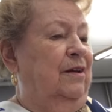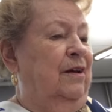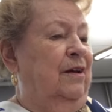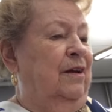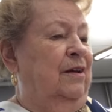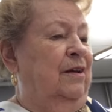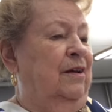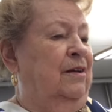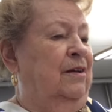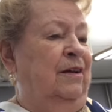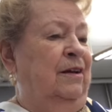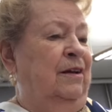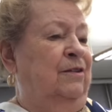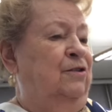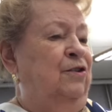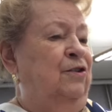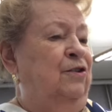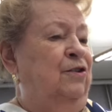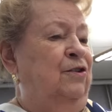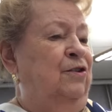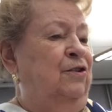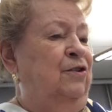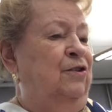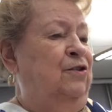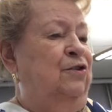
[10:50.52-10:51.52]
and, and
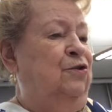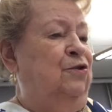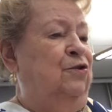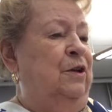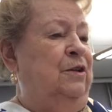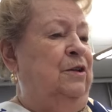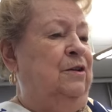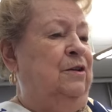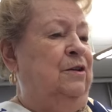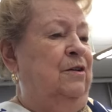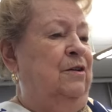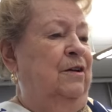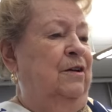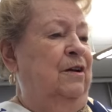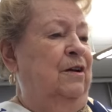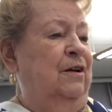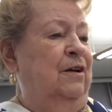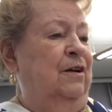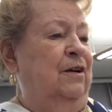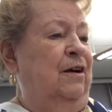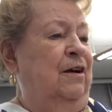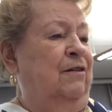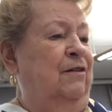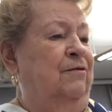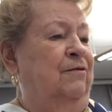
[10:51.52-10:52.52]
just to treat
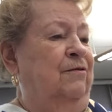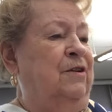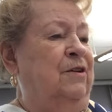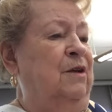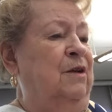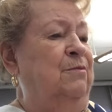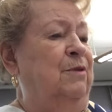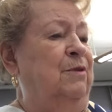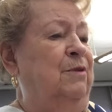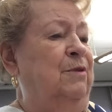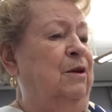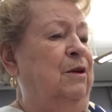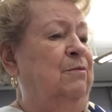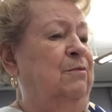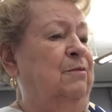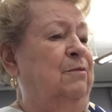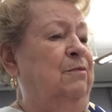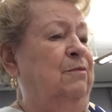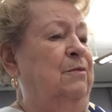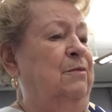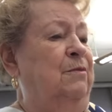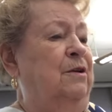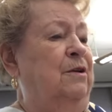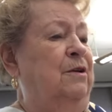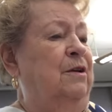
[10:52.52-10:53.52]
of some of
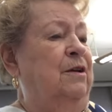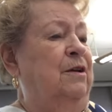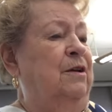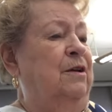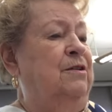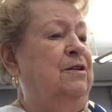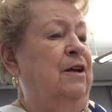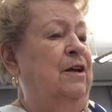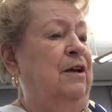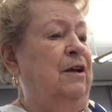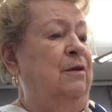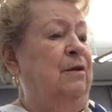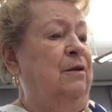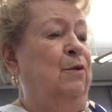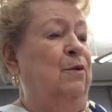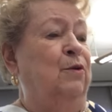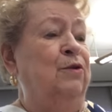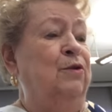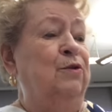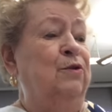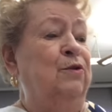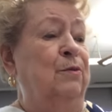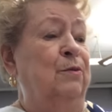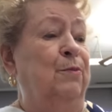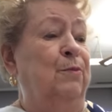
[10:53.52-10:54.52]
them saying
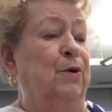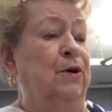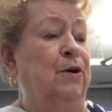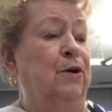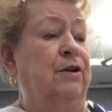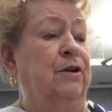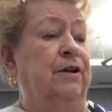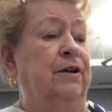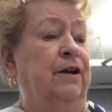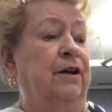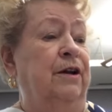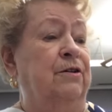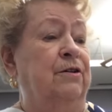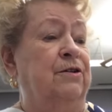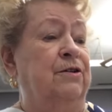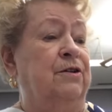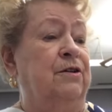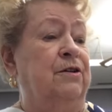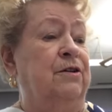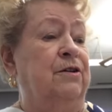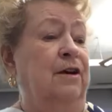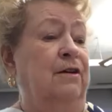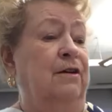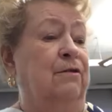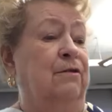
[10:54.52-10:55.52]
most were born in
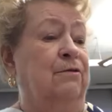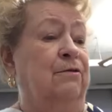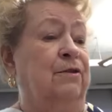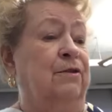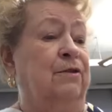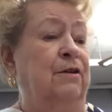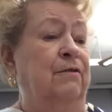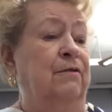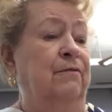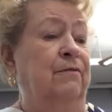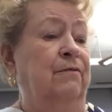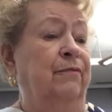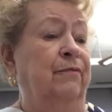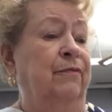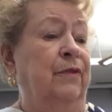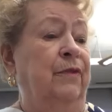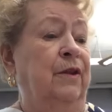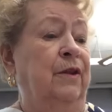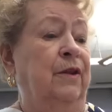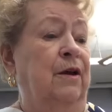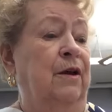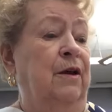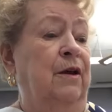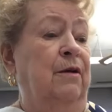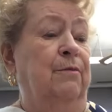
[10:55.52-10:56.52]
Harrison County,
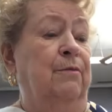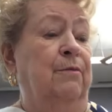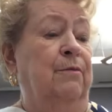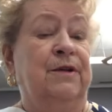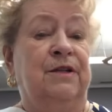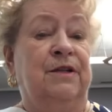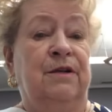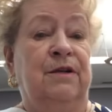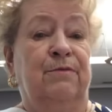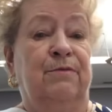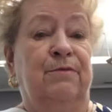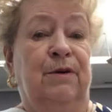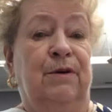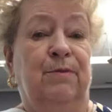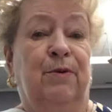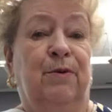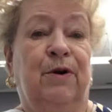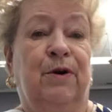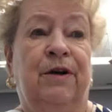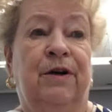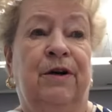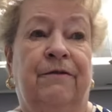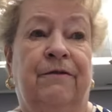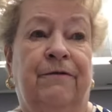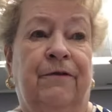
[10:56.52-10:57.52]
but some were
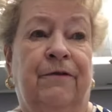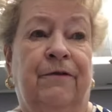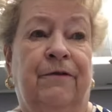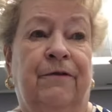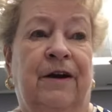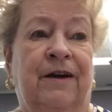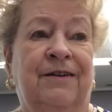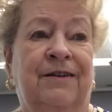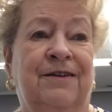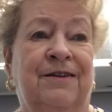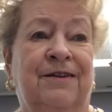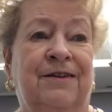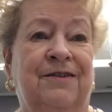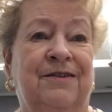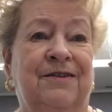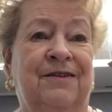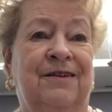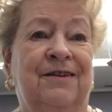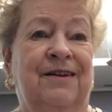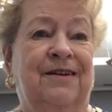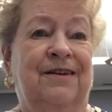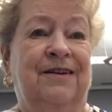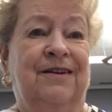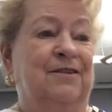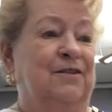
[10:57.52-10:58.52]
born in France,
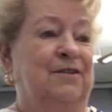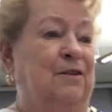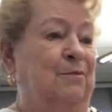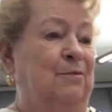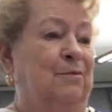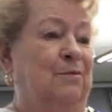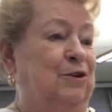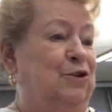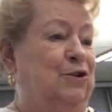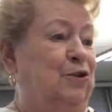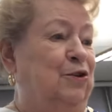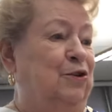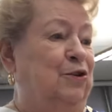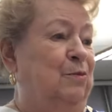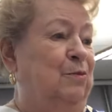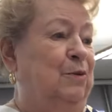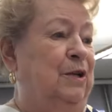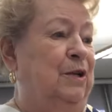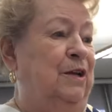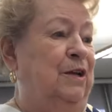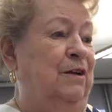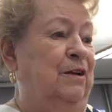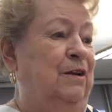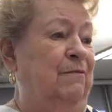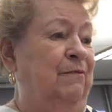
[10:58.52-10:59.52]
some in
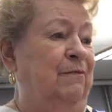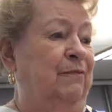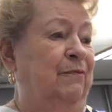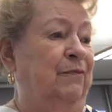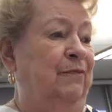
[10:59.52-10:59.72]
Germany,